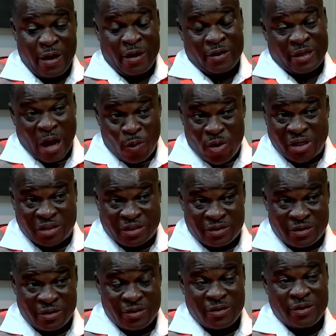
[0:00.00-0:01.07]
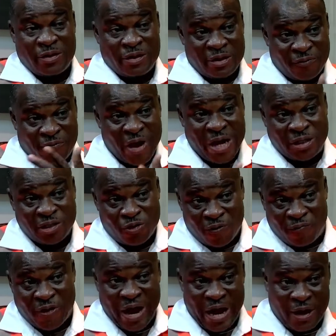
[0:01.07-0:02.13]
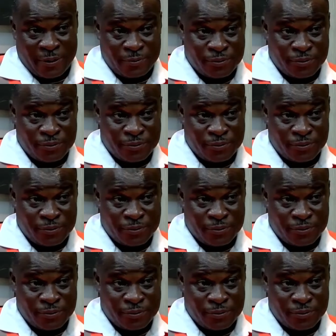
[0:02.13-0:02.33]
Towards the fighting of fire.